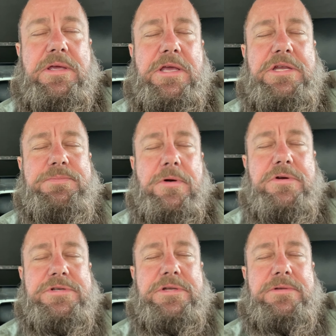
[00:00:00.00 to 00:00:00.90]
each
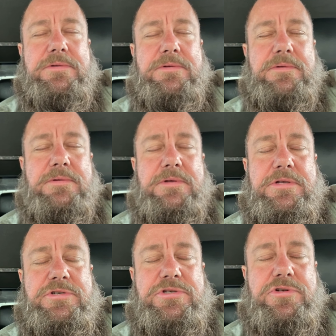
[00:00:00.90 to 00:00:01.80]
person
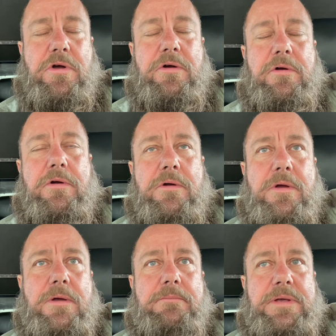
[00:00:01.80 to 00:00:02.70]
is stronger
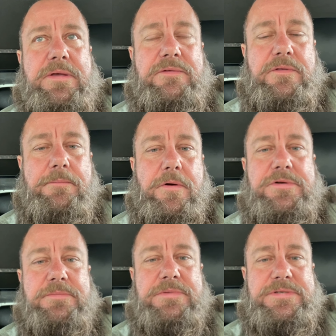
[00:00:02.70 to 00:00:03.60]
because of the
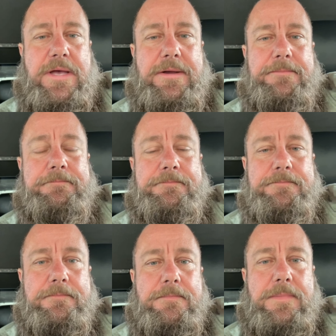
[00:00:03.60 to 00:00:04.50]
person beside them
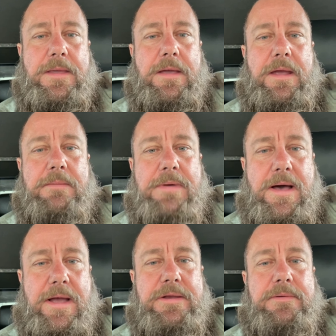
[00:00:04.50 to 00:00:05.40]
and
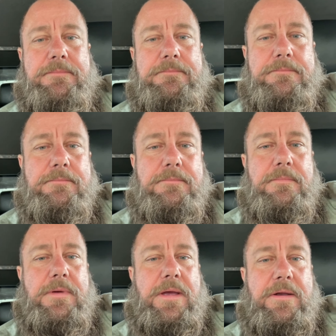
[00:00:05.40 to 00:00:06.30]
behind them
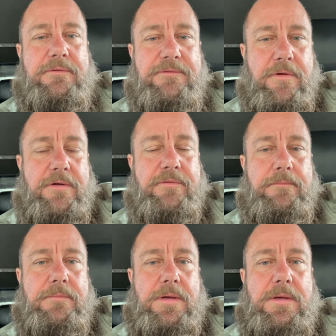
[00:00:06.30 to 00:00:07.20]
and in front of them.
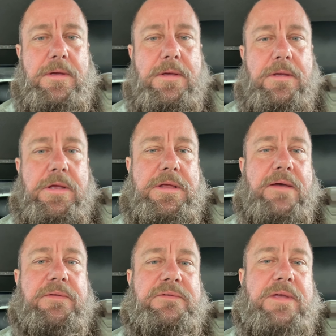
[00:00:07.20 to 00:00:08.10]
And you
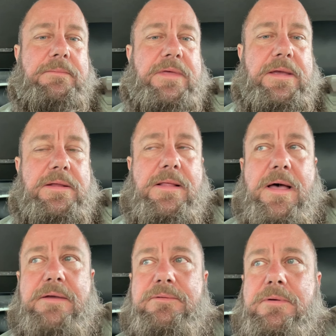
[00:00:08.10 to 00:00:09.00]
have the same thing in
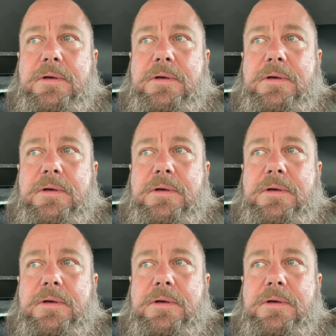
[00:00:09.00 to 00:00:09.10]
life.